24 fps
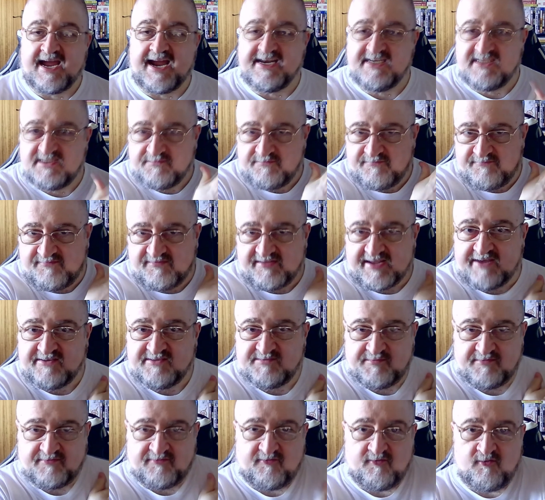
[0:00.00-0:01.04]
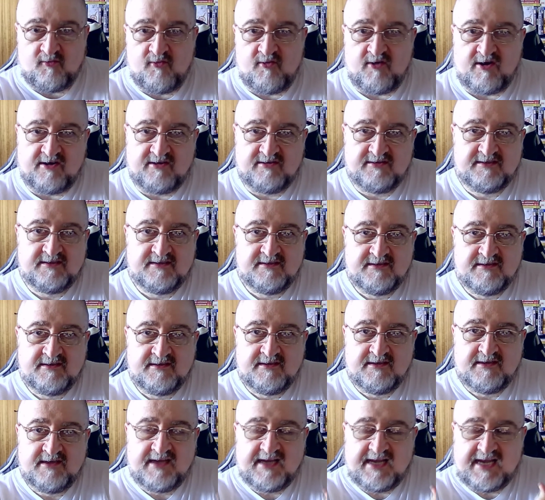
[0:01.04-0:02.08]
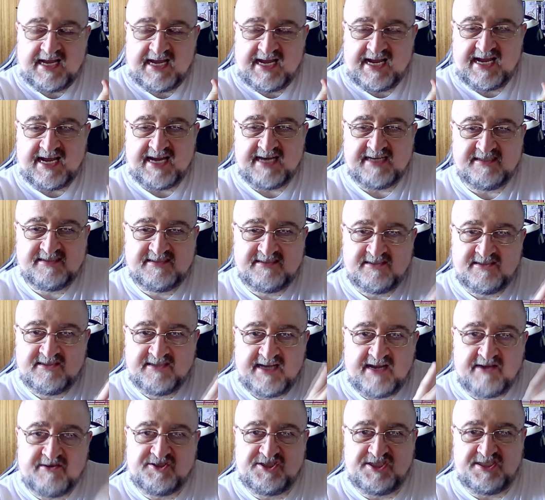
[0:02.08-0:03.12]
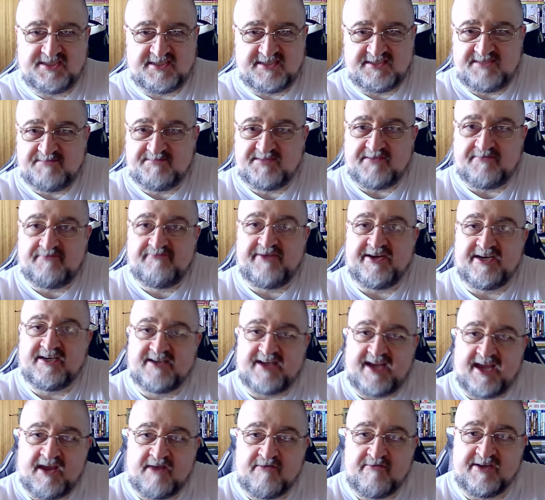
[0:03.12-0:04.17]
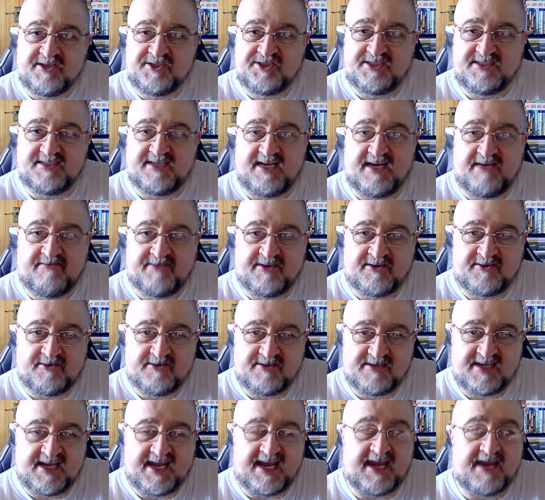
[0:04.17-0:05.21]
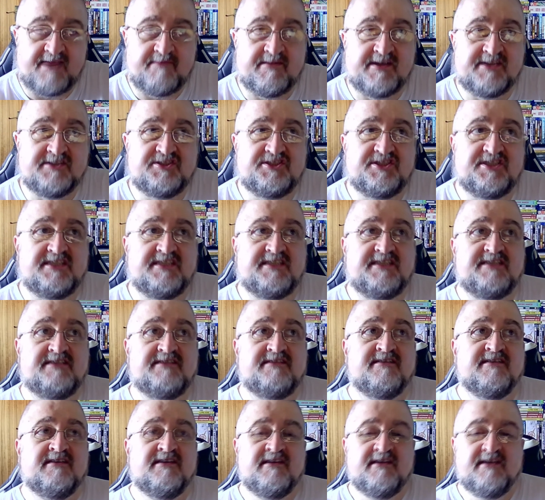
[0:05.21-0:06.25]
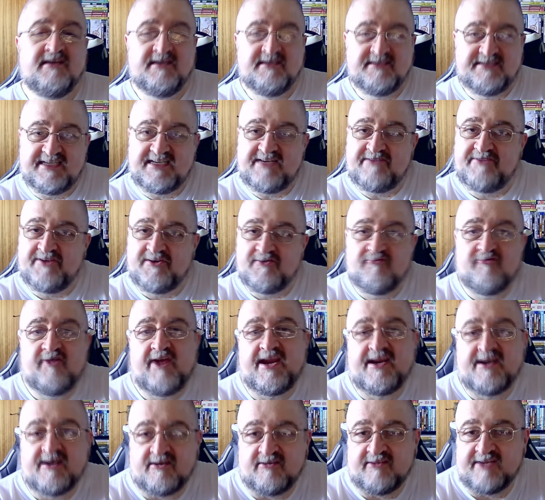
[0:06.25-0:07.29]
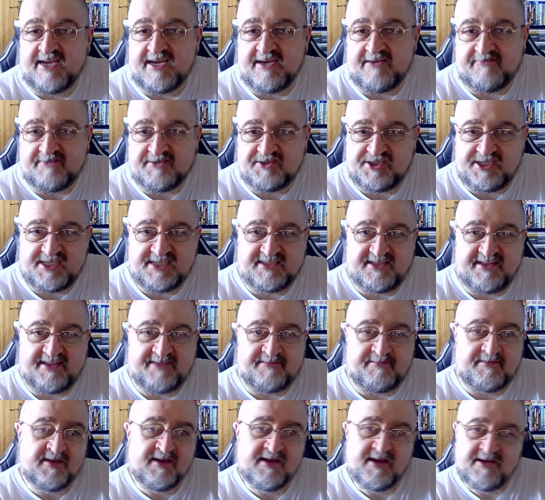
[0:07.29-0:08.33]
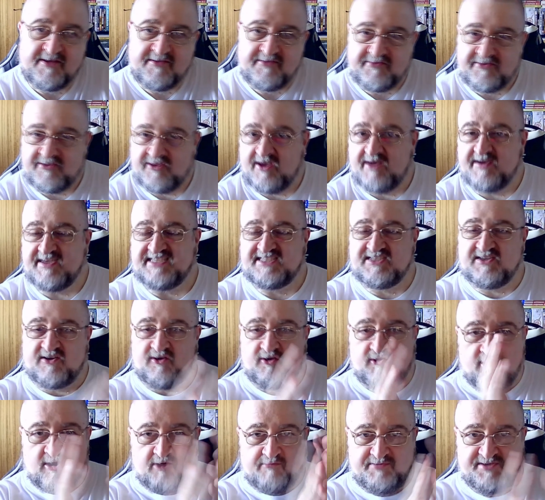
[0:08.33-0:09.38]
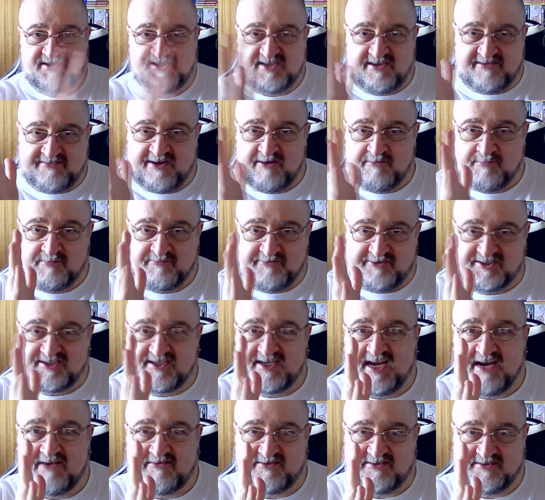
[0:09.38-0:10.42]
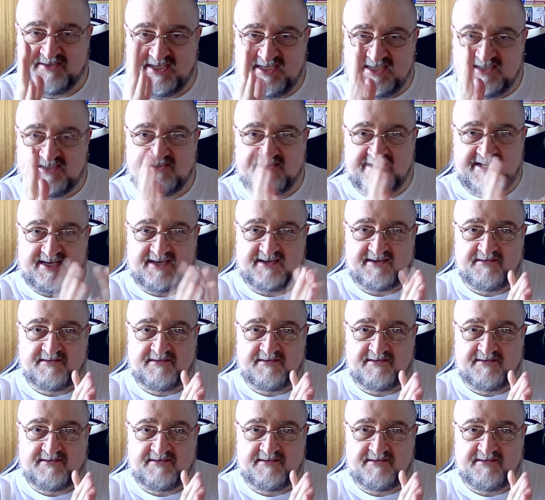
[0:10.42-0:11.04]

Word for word: some flags before, and now she seems to have figured it out, and she's having a good time, and she did everything right in her life. And she's the actual opposite of Albert Brooks' character. He's like